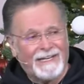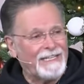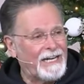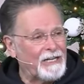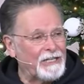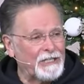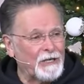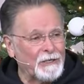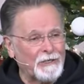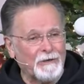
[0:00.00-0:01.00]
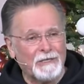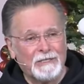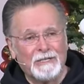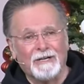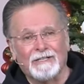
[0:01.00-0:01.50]
And there you go, you're going
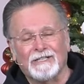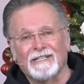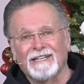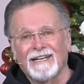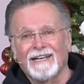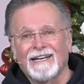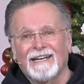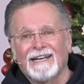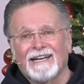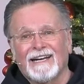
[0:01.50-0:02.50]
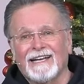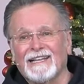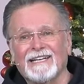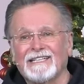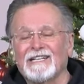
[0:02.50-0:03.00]
to church.
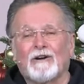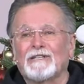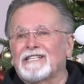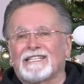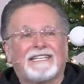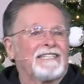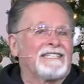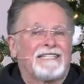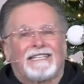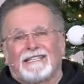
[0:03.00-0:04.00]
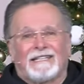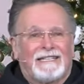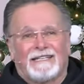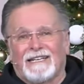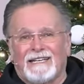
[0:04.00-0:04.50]
And then, you know, it's just this
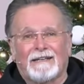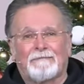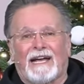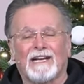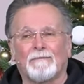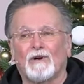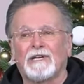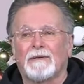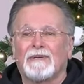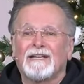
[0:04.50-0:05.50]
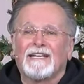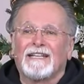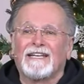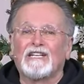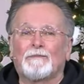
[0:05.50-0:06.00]
pandemonium.
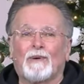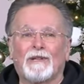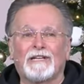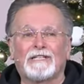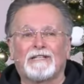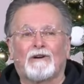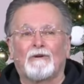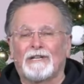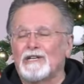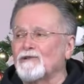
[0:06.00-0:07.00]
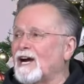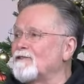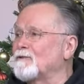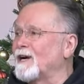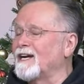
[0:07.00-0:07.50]
And then you pull into the holy
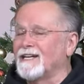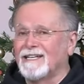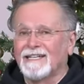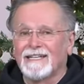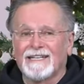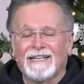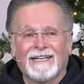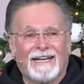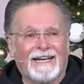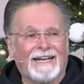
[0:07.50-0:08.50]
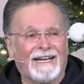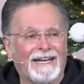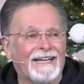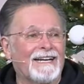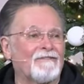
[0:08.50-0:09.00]
driveway,
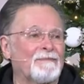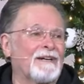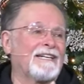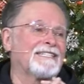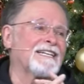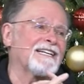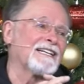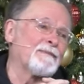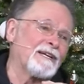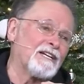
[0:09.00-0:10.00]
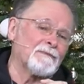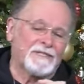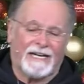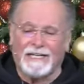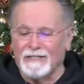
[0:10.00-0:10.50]
and everybody suddenly
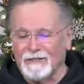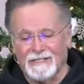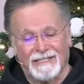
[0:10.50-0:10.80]
becomes angels.